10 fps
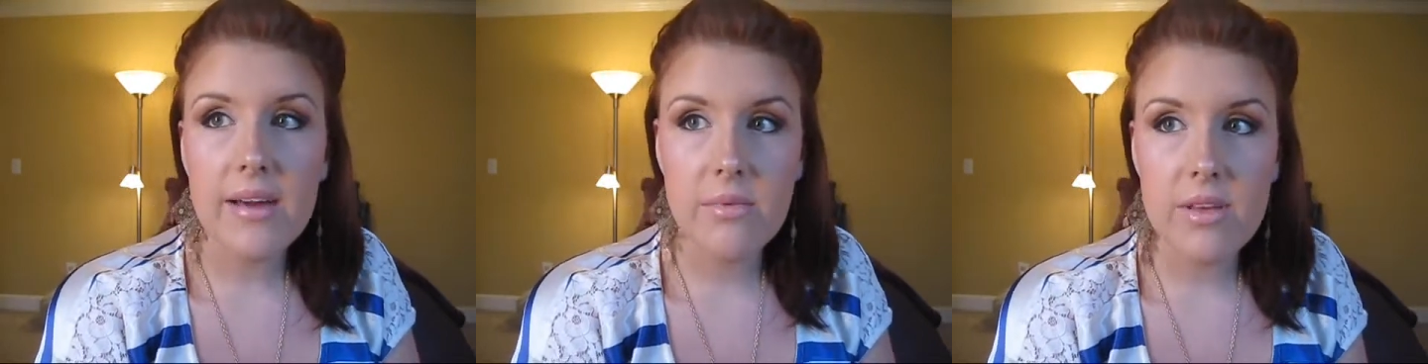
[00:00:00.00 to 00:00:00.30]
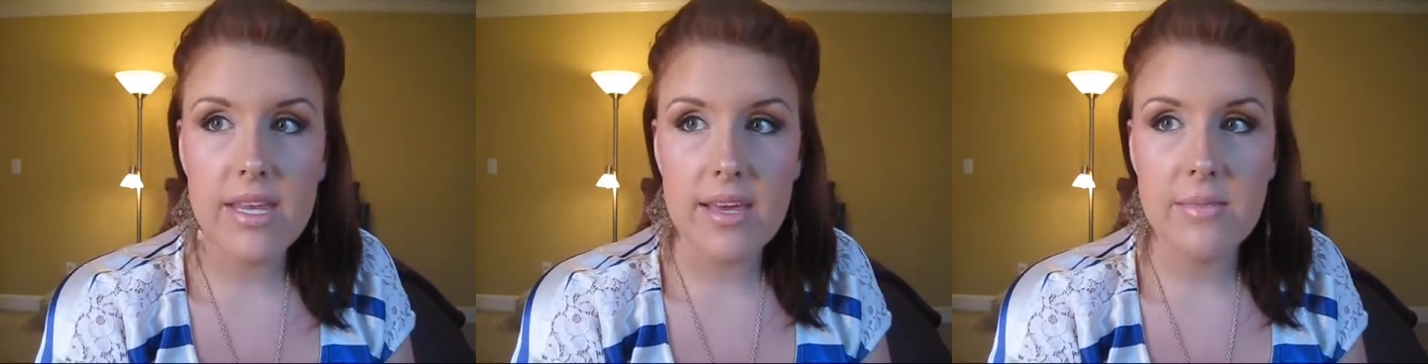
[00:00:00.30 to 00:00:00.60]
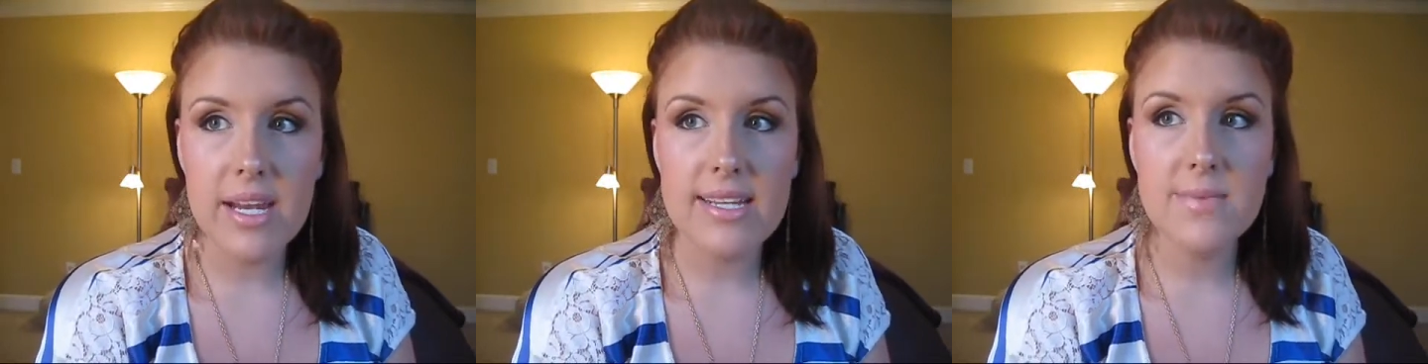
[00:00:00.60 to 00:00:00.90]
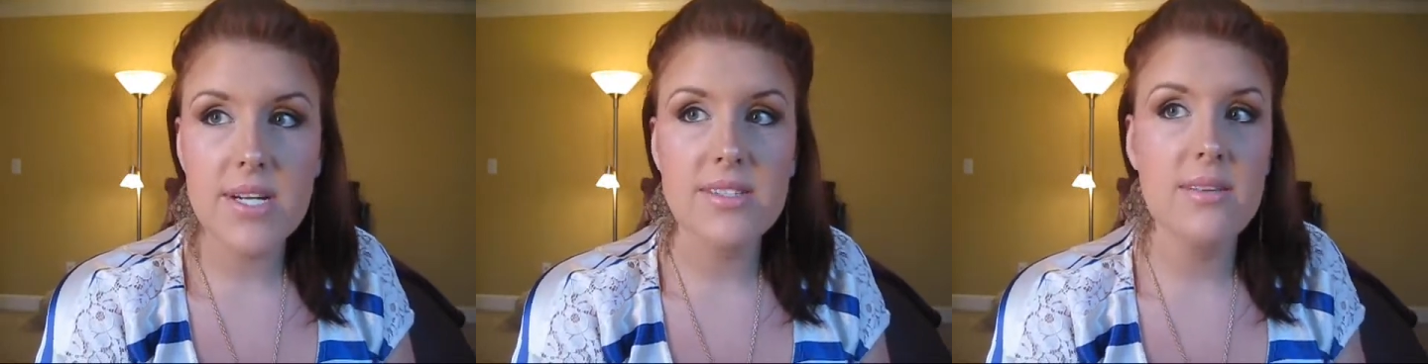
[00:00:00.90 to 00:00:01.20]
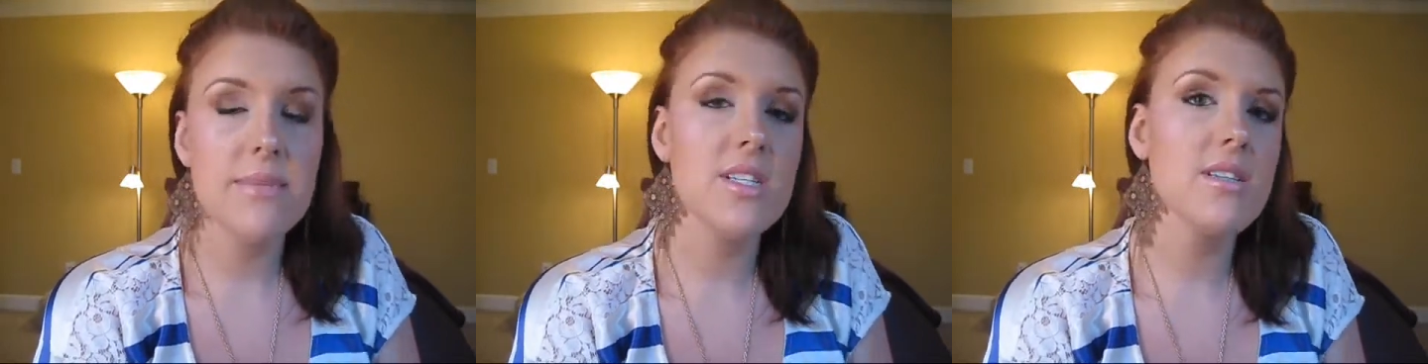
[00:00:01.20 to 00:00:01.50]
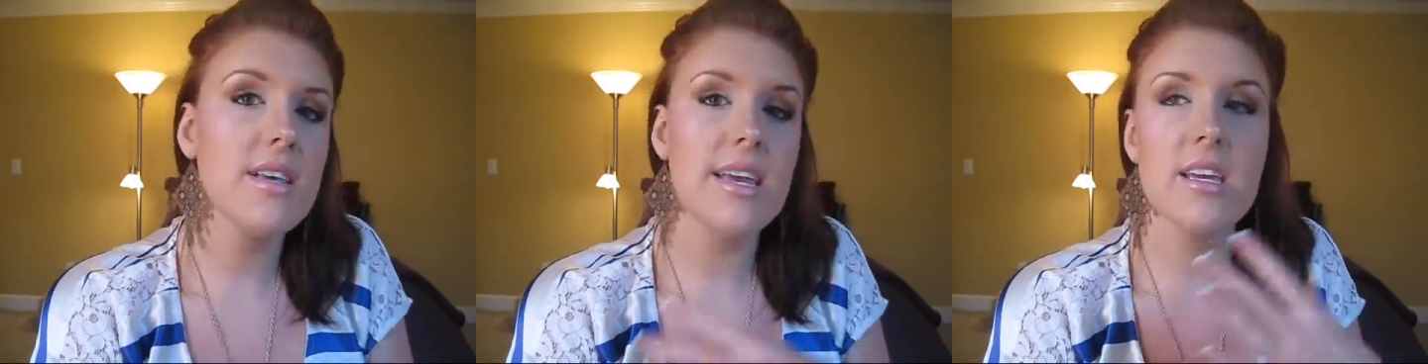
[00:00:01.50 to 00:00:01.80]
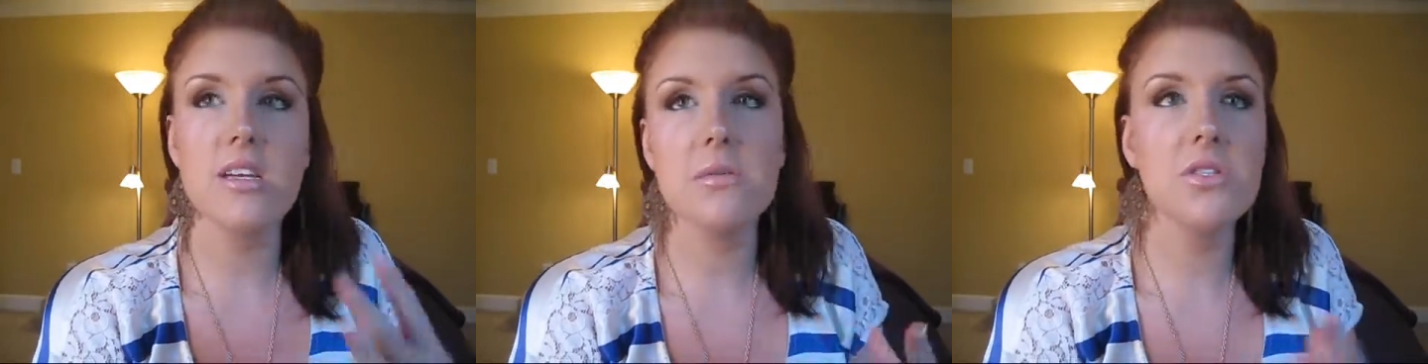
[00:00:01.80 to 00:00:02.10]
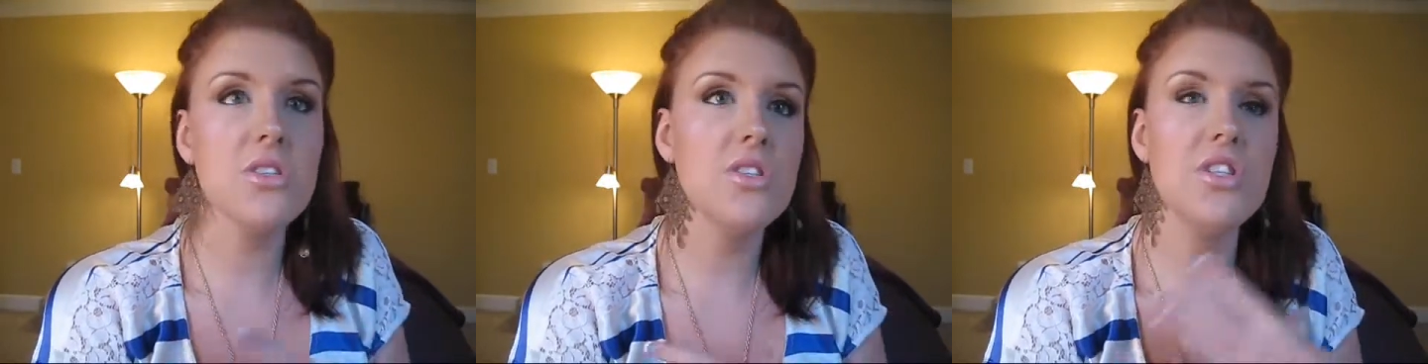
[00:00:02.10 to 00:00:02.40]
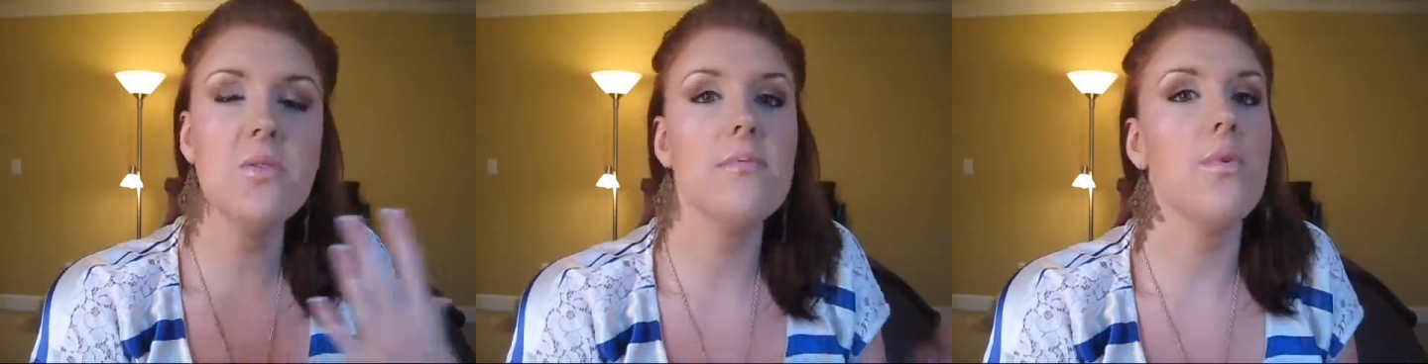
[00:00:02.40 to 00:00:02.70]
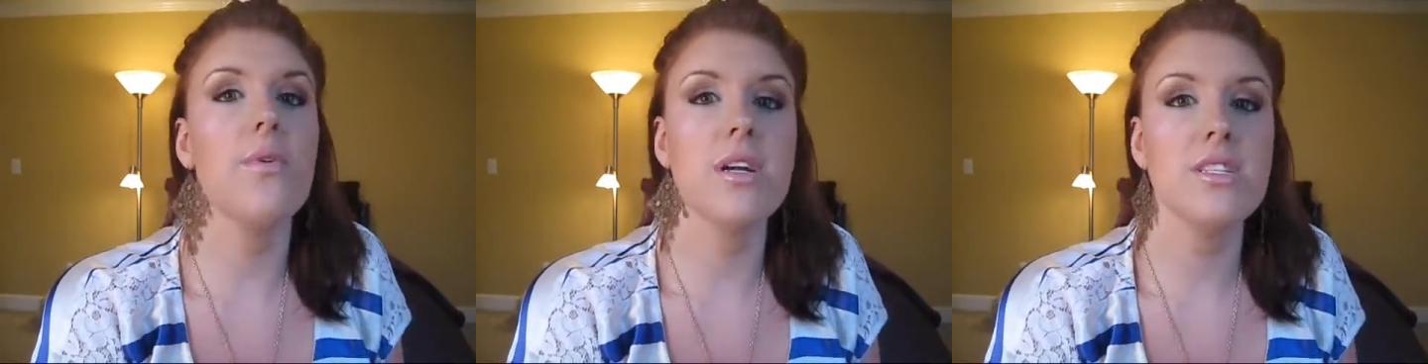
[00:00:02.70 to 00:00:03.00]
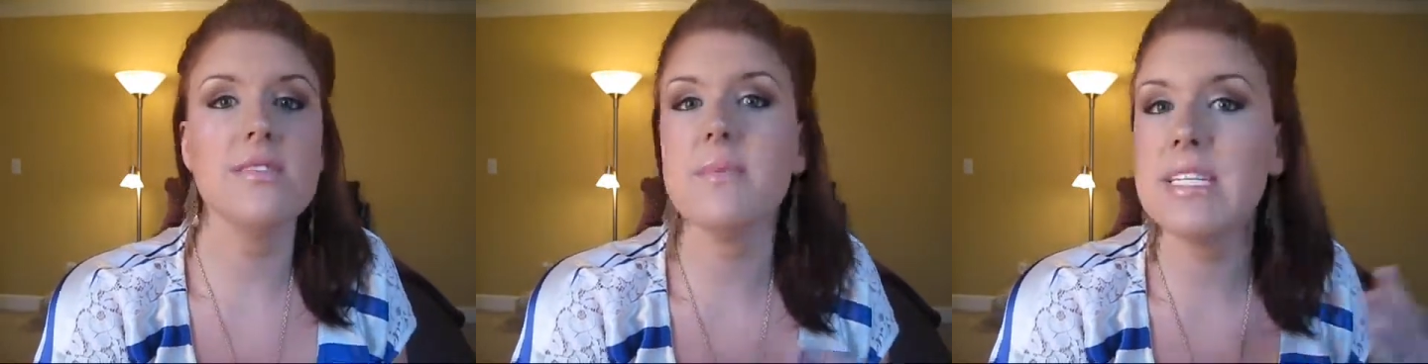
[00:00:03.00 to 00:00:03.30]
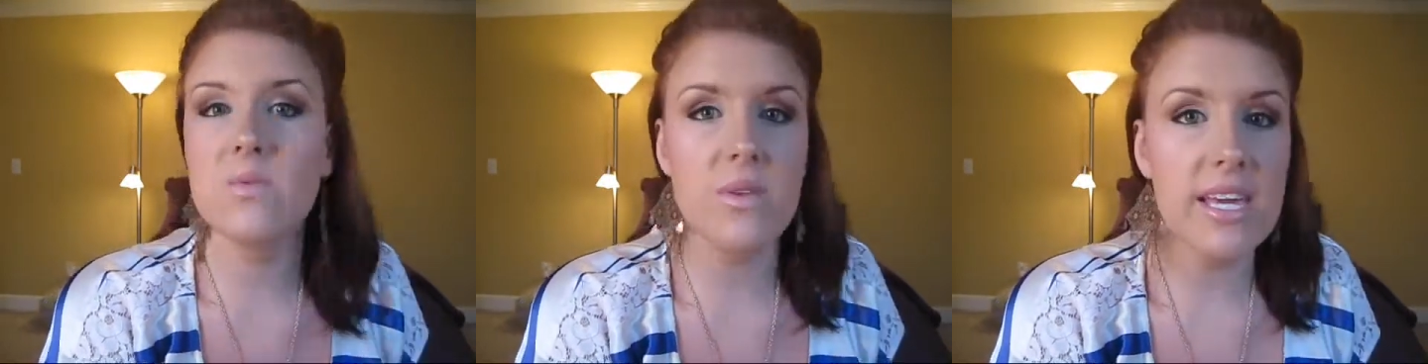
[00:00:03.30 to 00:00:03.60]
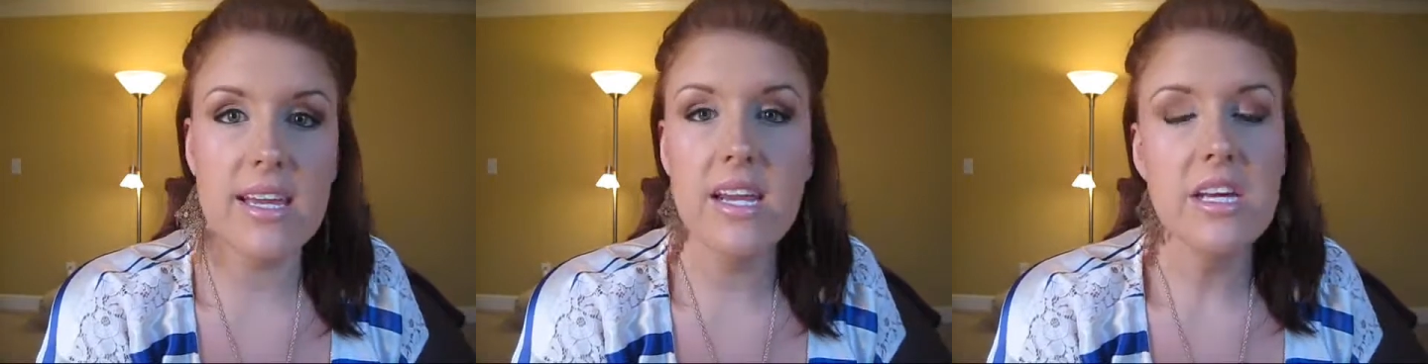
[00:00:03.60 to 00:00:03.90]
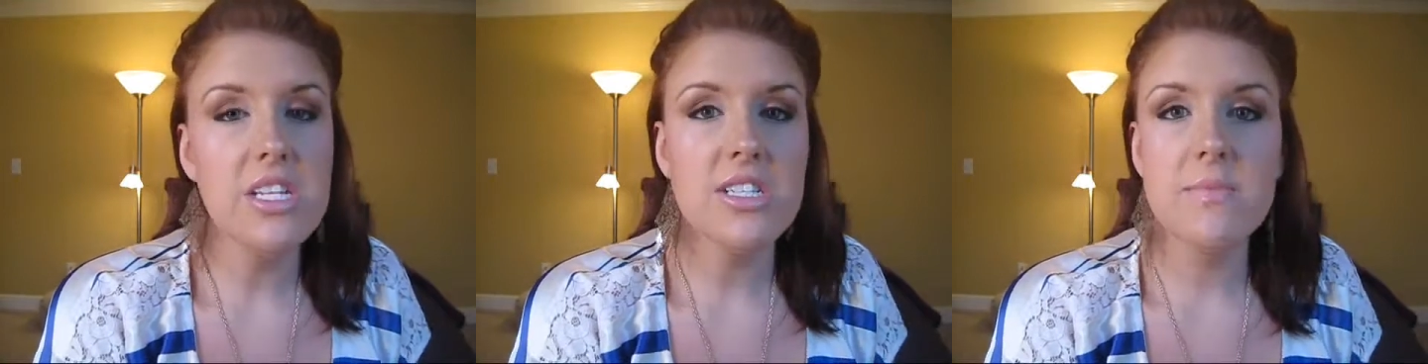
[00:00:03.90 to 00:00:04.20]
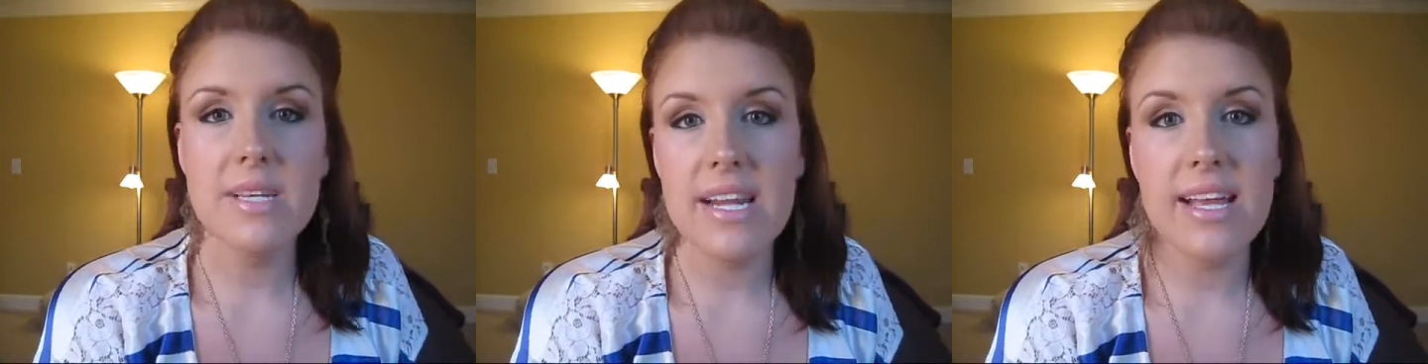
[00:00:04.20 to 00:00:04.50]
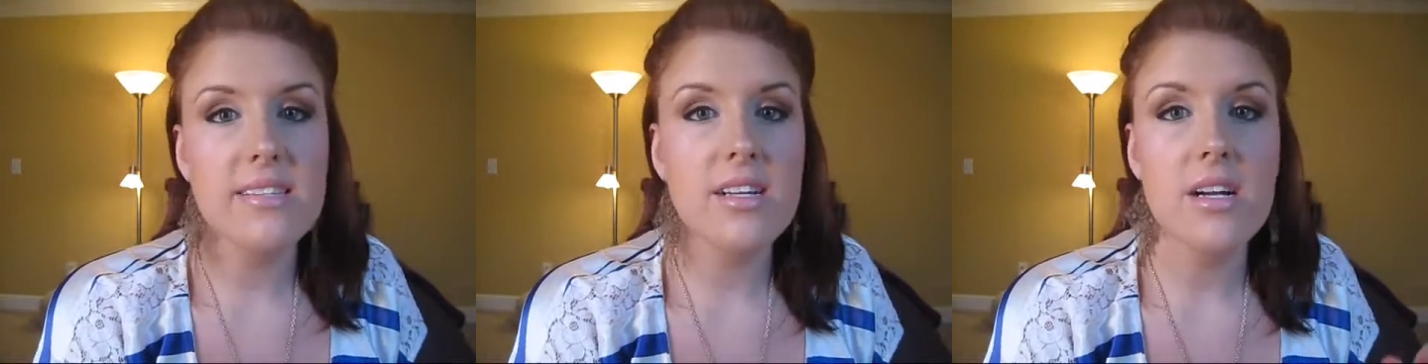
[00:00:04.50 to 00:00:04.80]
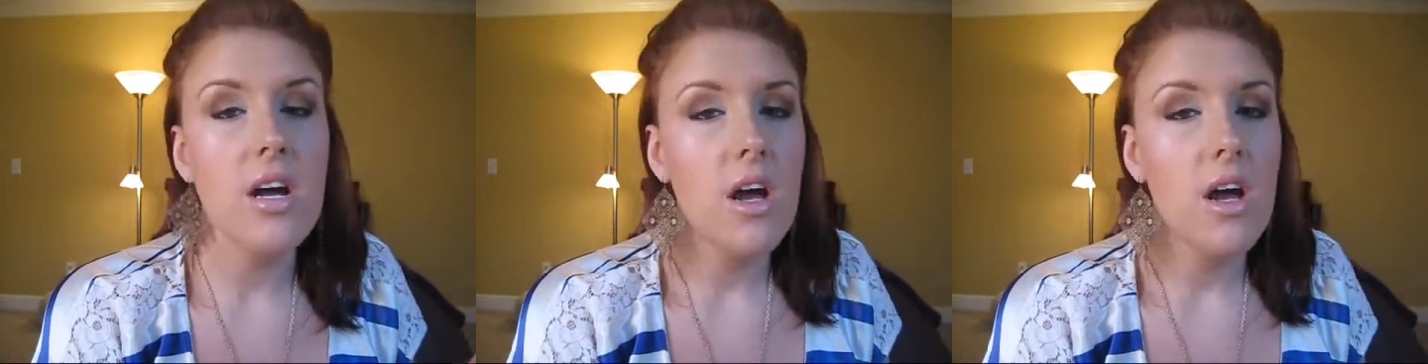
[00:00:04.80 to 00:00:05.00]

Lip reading: I really am a nice person, but just do it more. Just be sweet, just be nicer